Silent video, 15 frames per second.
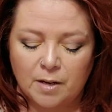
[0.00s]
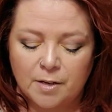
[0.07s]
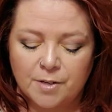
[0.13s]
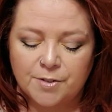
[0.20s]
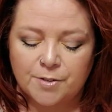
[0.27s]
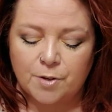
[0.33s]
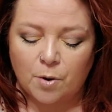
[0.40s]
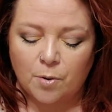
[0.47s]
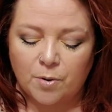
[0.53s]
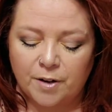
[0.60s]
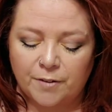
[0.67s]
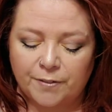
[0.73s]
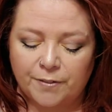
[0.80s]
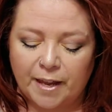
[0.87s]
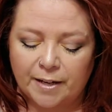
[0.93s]
So
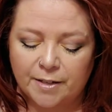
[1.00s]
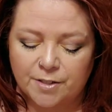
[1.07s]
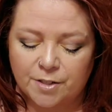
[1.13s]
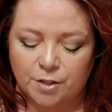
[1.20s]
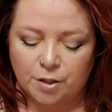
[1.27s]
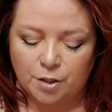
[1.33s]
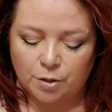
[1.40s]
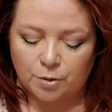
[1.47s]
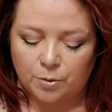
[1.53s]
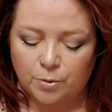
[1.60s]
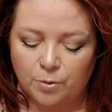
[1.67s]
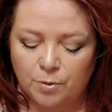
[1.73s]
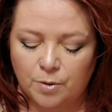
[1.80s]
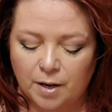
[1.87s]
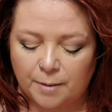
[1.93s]
if that is
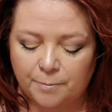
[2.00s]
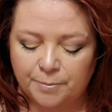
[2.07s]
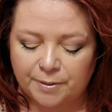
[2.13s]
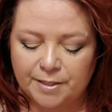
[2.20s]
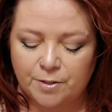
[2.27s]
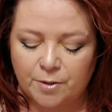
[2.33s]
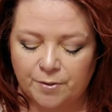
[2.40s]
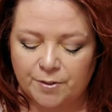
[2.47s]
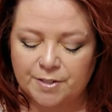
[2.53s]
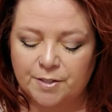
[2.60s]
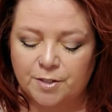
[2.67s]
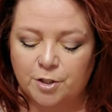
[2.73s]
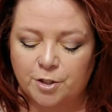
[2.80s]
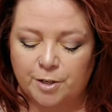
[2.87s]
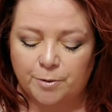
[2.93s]
you, please know this is
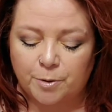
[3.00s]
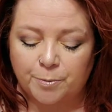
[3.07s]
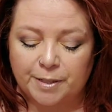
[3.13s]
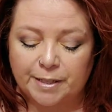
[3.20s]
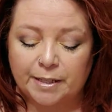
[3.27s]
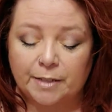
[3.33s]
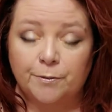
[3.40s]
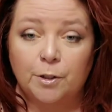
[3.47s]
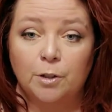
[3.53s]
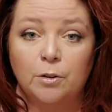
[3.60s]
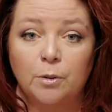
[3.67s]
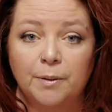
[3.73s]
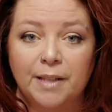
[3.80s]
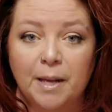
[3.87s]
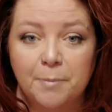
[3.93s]
a general reading. If you don't know
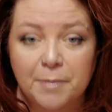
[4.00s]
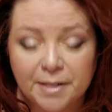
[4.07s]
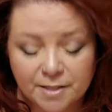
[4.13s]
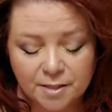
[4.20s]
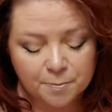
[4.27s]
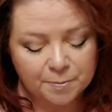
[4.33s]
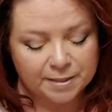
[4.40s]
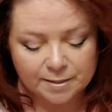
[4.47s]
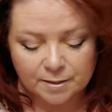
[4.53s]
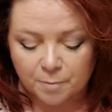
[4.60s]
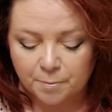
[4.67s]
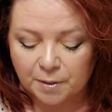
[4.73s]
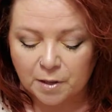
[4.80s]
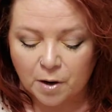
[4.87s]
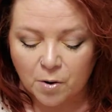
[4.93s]
what that means, please look
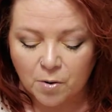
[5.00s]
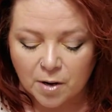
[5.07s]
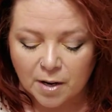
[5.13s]
below.